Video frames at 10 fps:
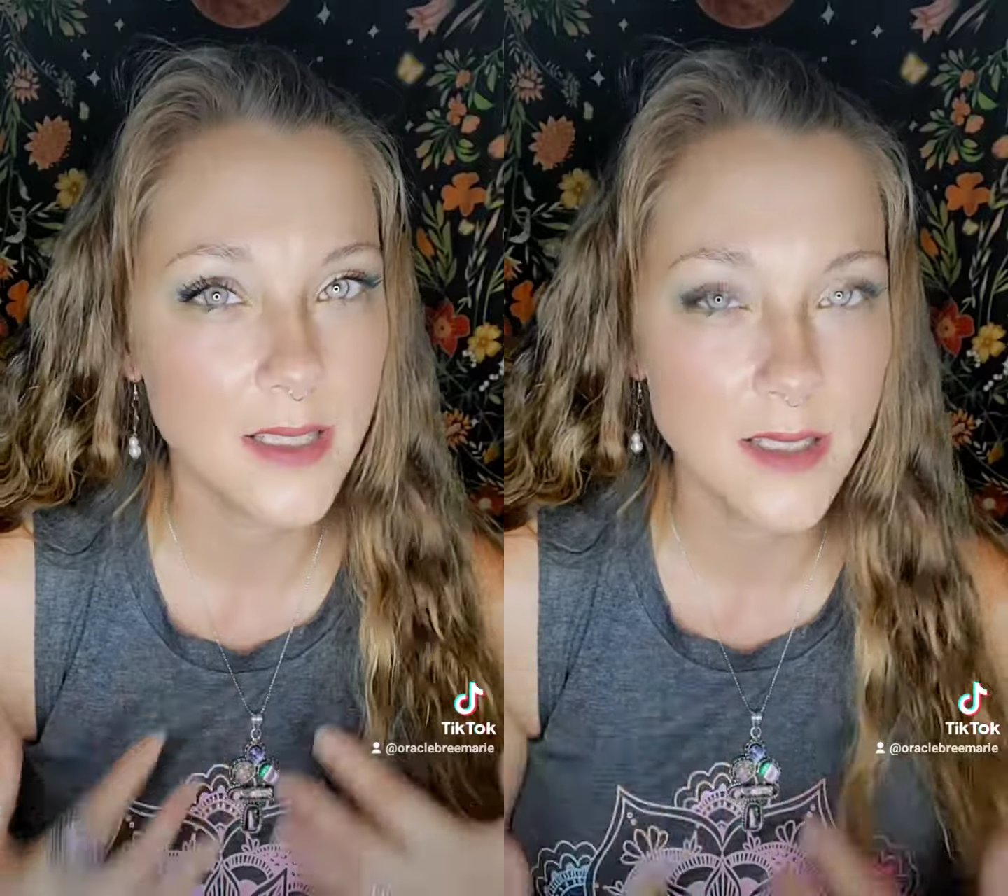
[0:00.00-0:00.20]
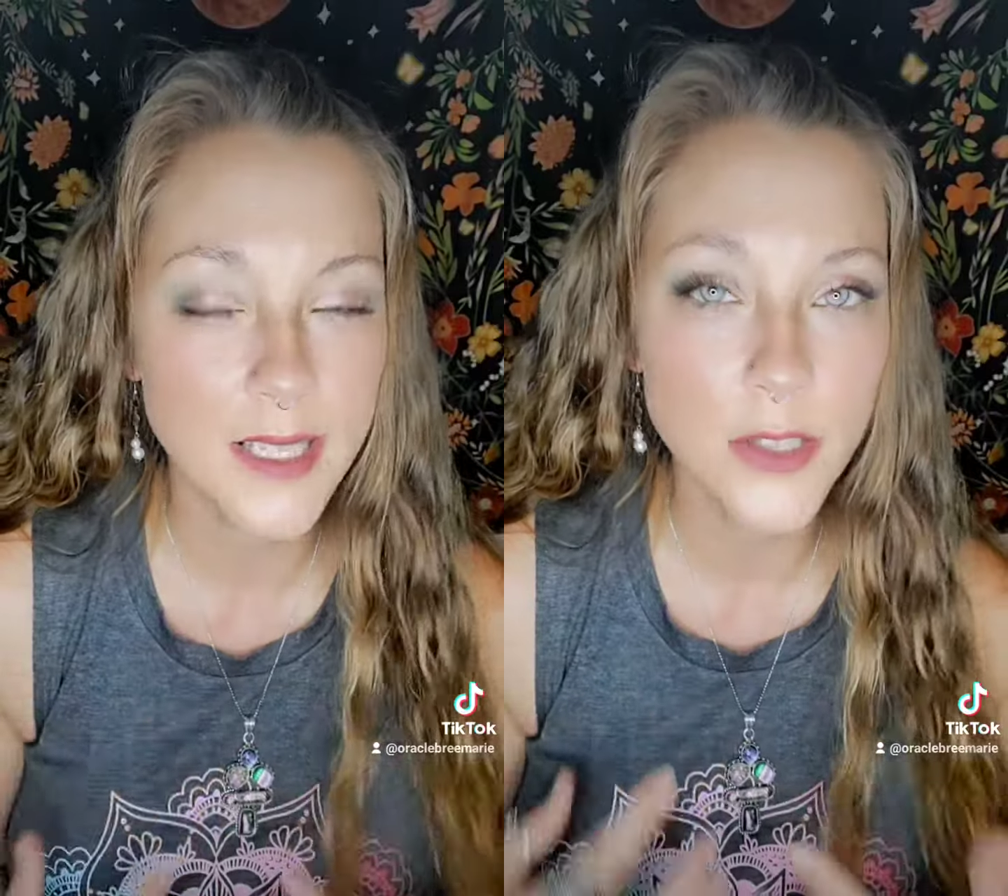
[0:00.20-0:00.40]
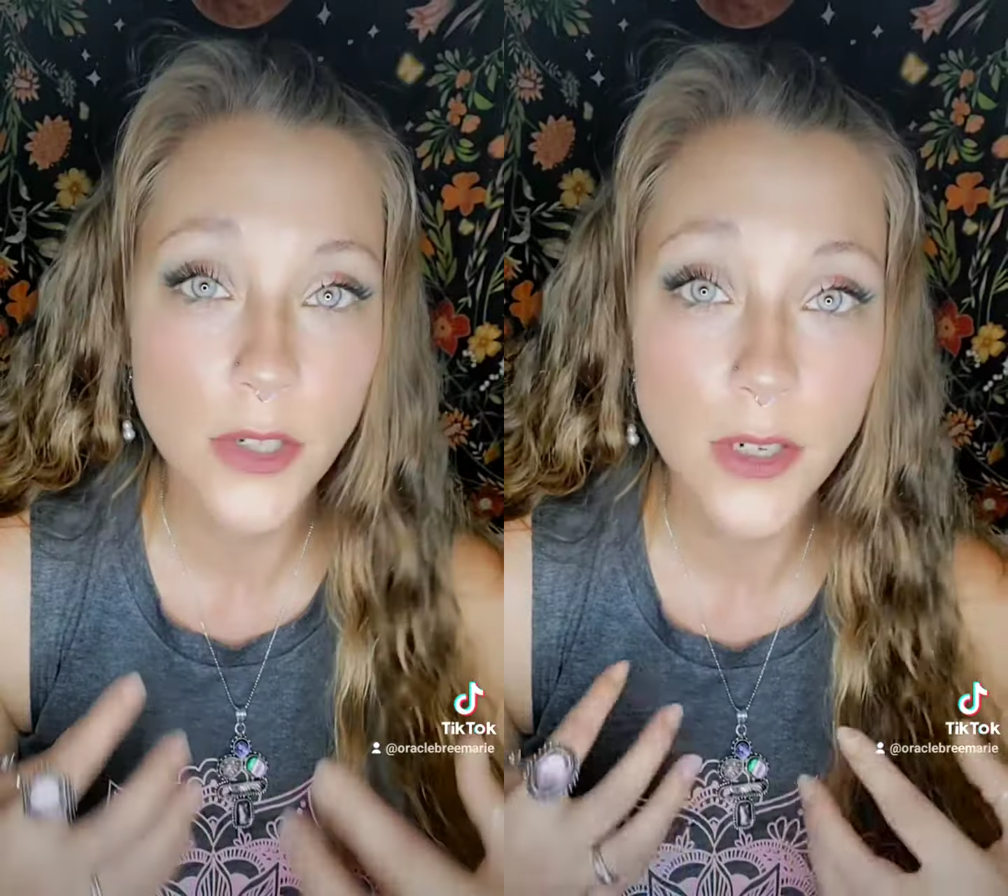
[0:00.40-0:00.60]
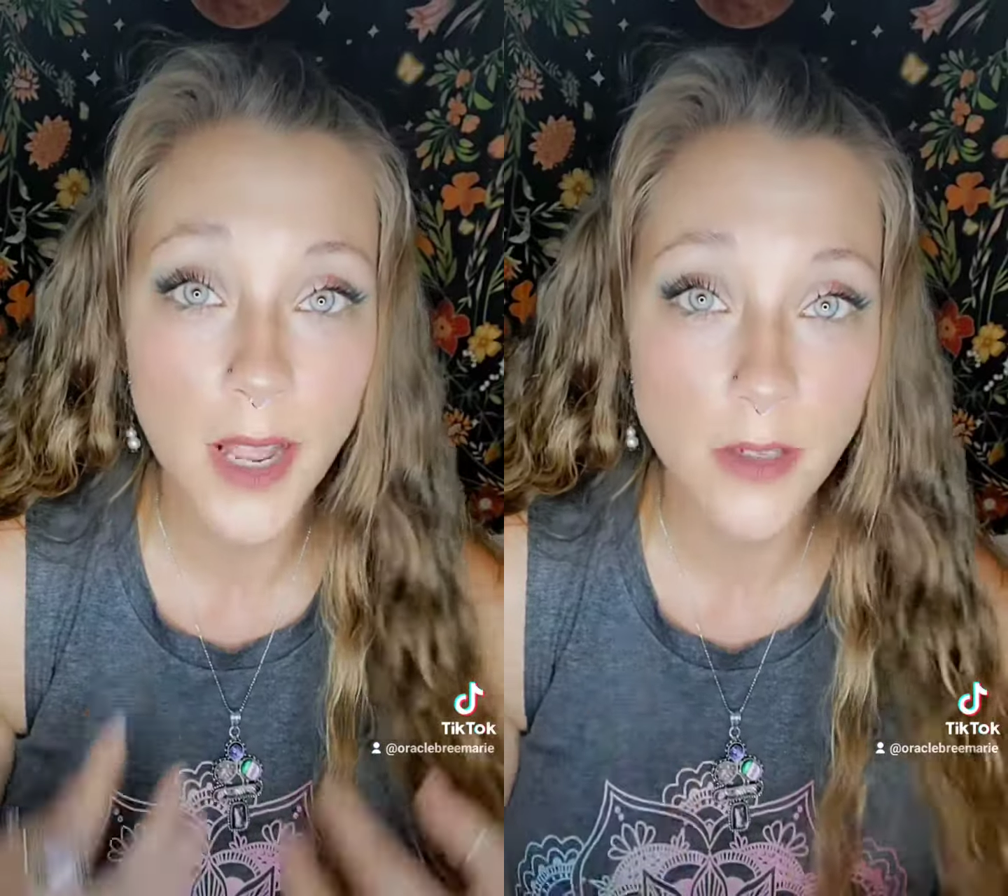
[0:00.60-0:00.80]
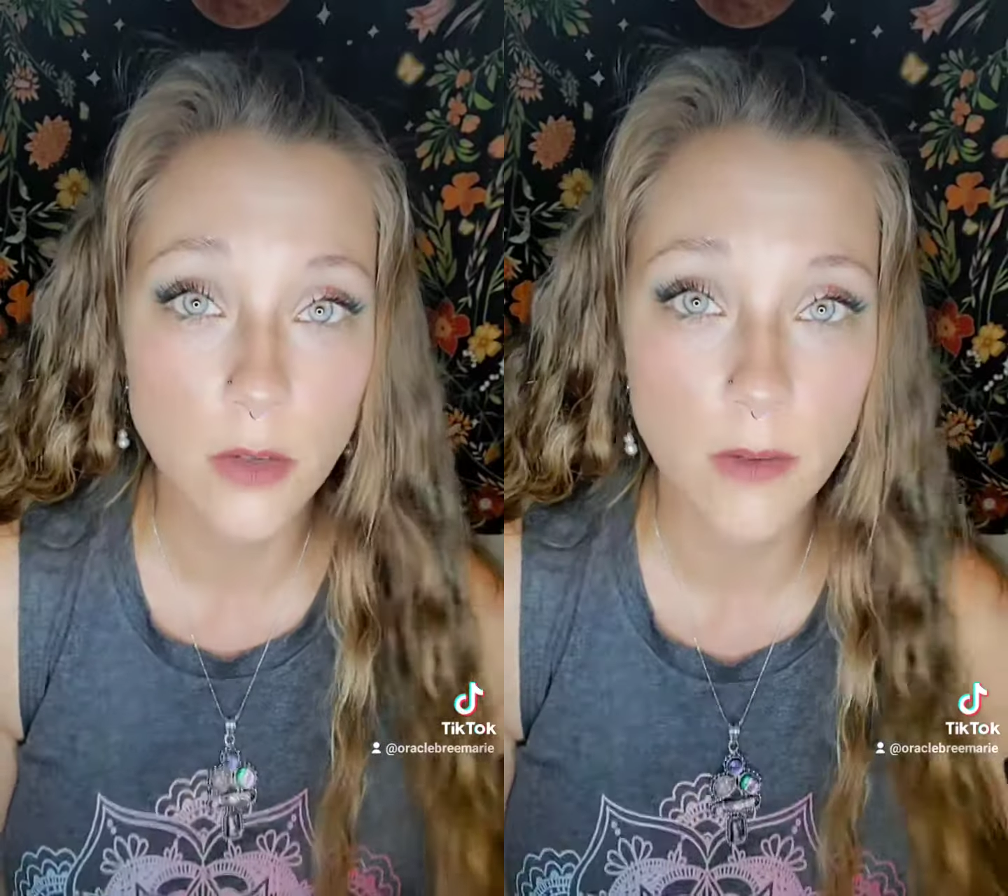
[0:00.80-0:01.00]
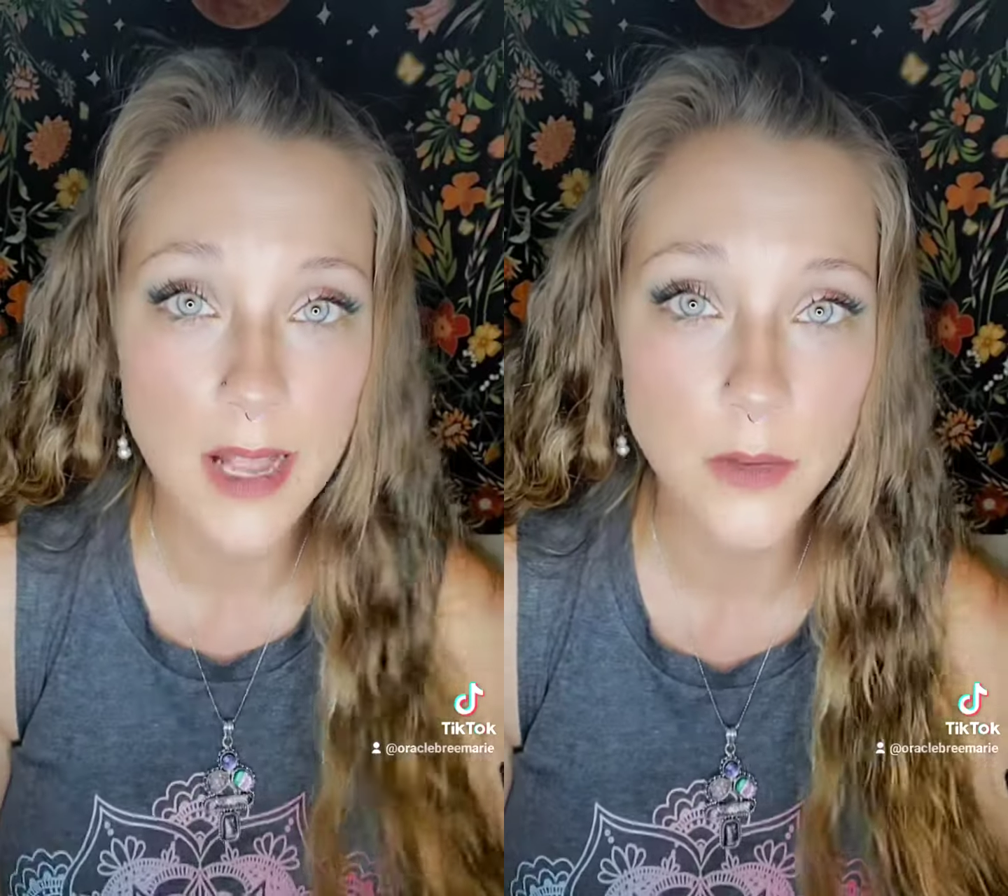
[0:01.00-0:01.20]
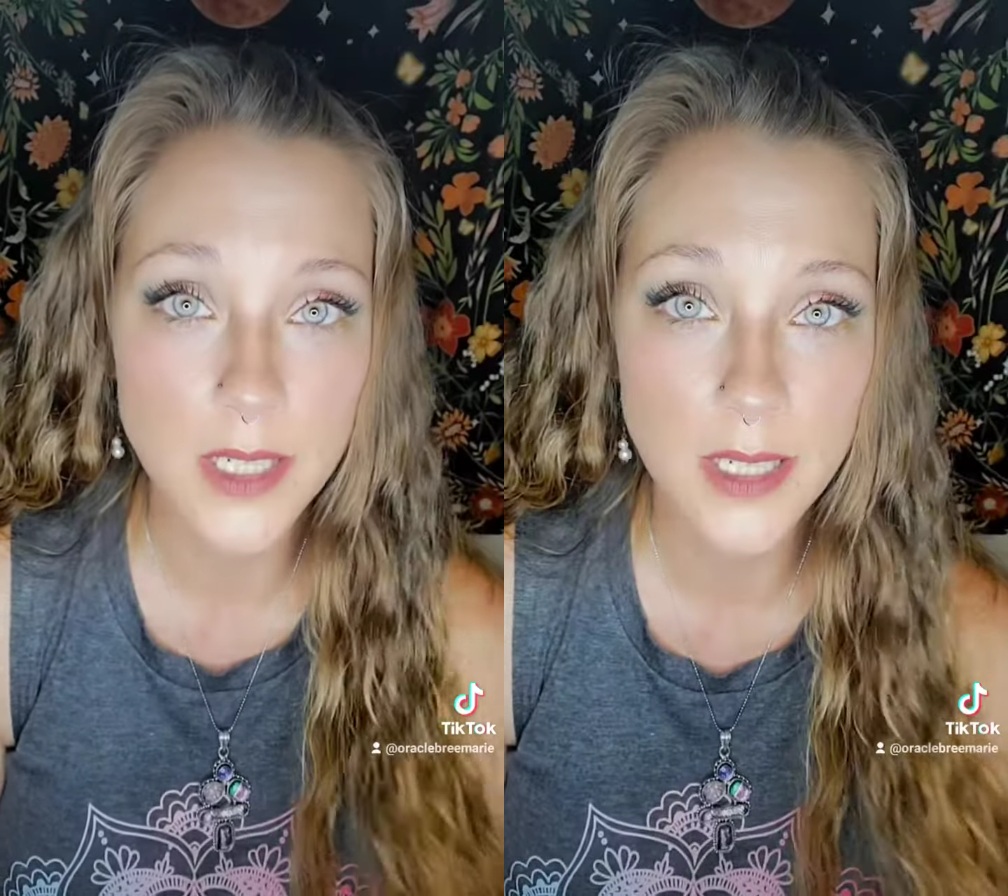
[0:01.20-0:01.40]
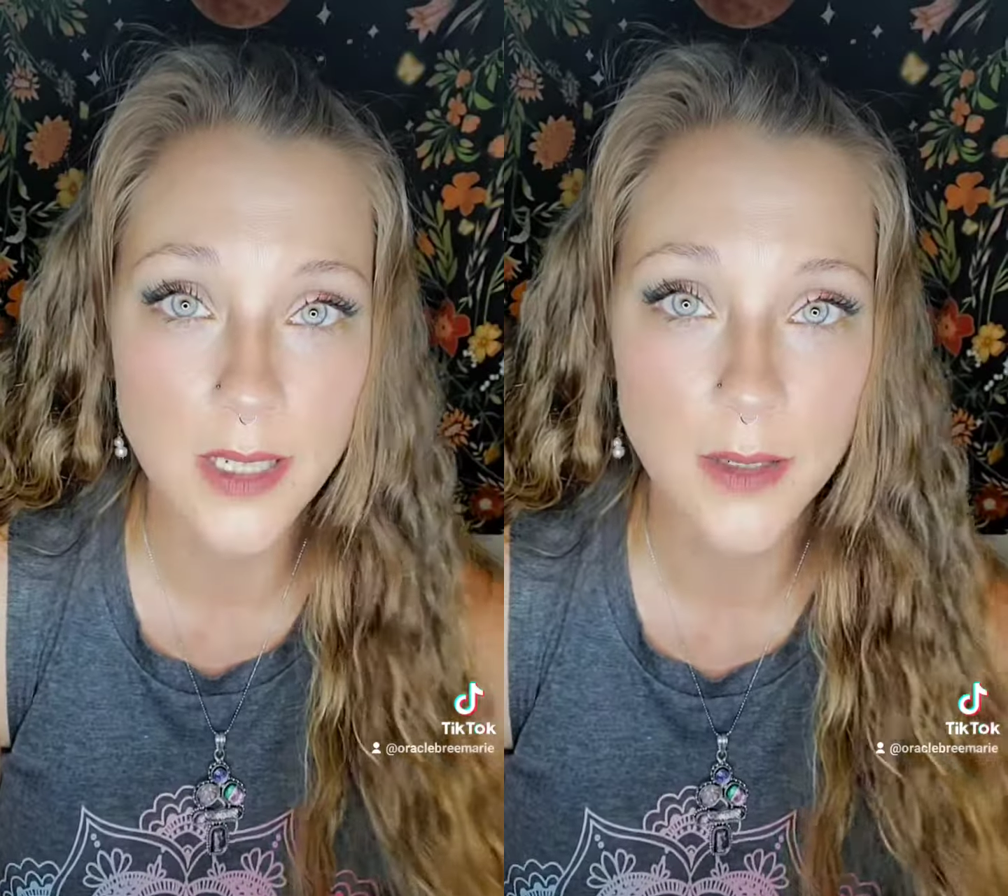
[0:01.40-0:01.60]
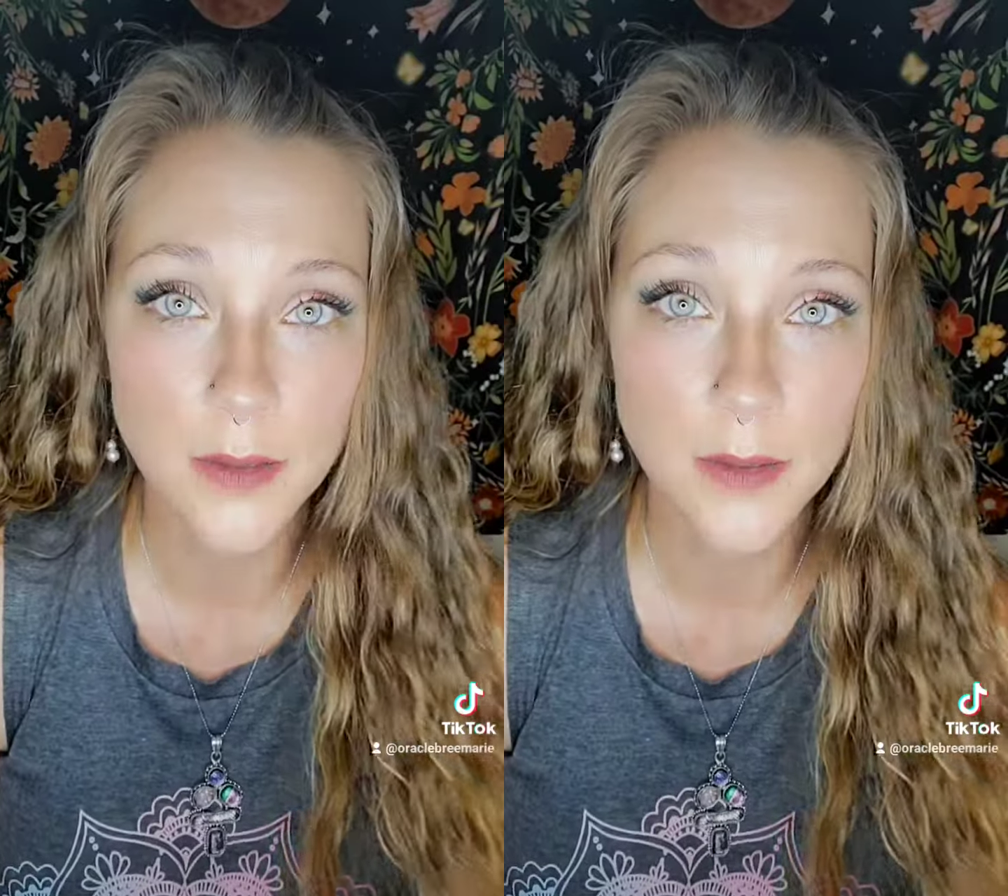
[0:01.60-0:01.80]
centered and grounded.